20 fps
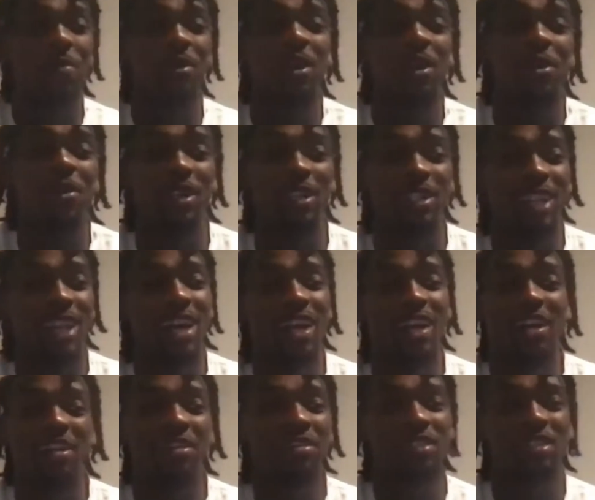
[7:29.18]
go with
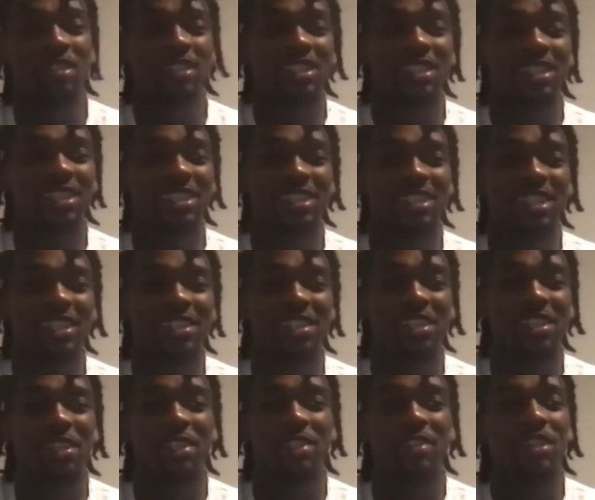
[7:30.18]
alive just because that's
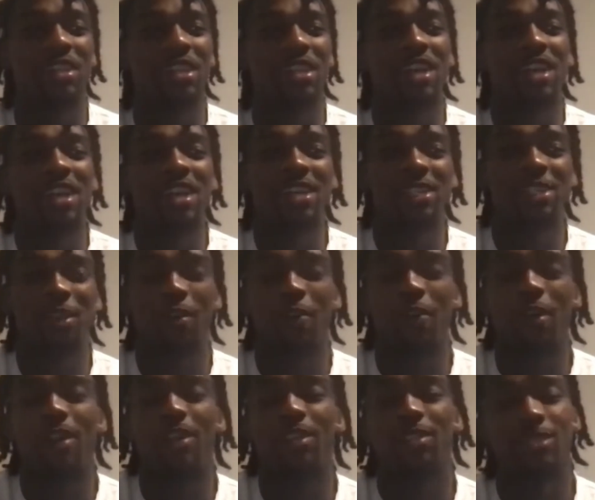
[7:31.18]
tough. So if
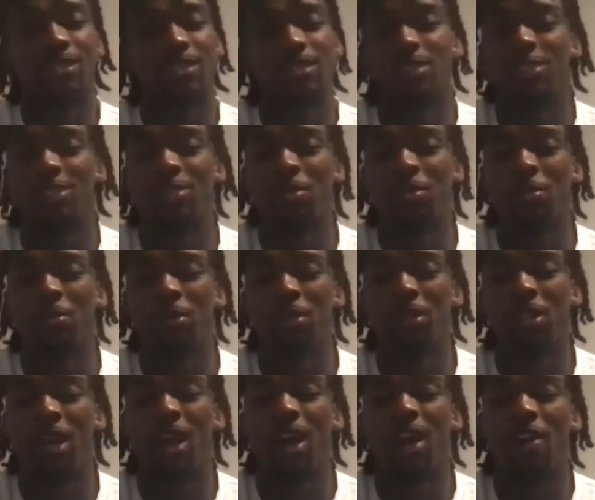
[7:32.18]
I can just people
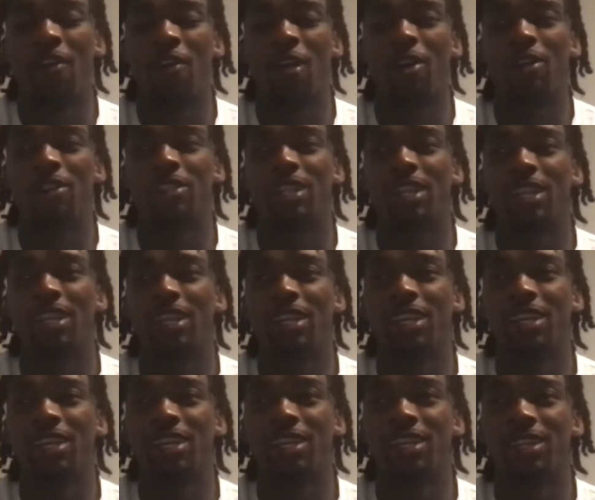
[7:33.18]
alive, I'll
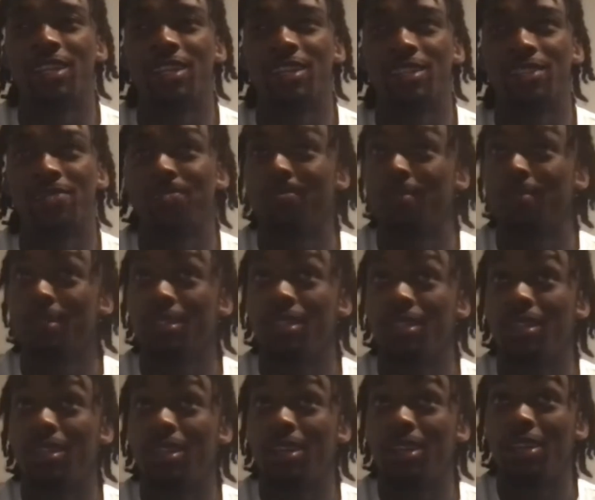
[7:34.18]
say
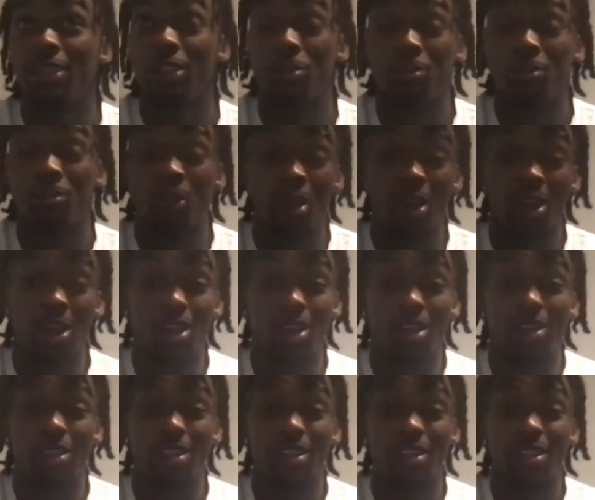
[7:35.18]

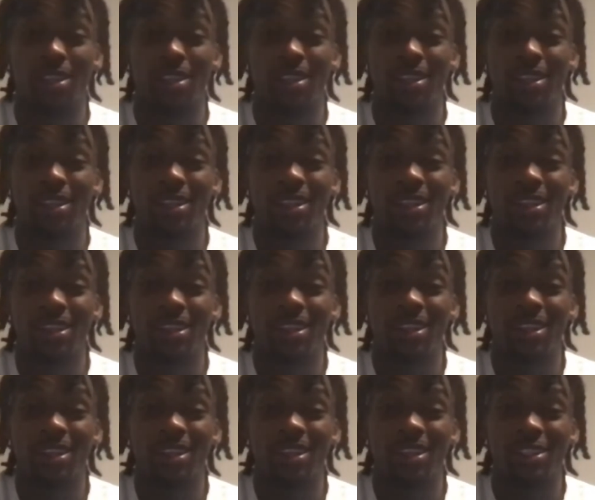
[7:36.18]
LeBron,
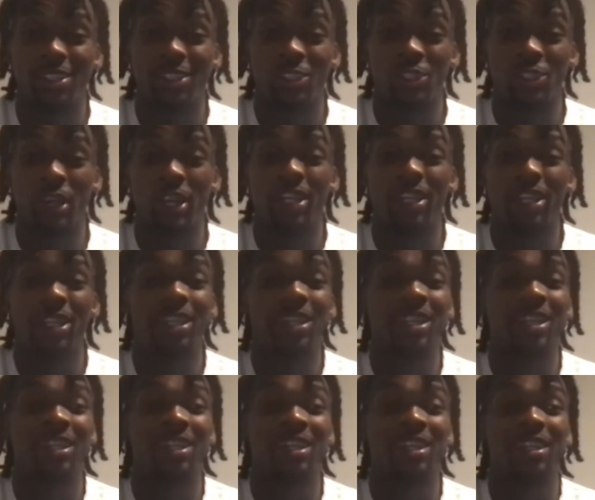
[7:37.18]
Drake,
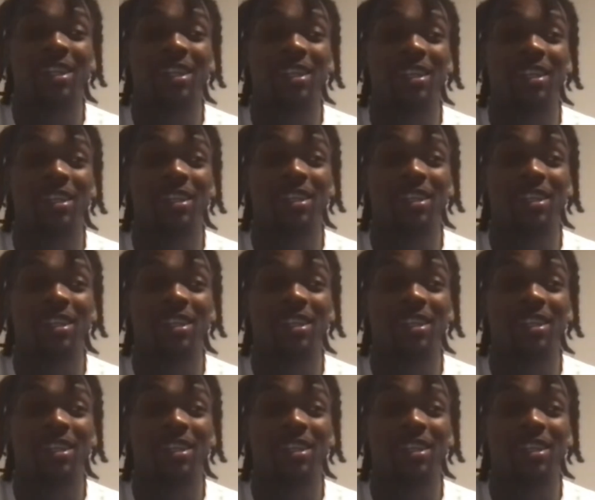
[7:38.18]
and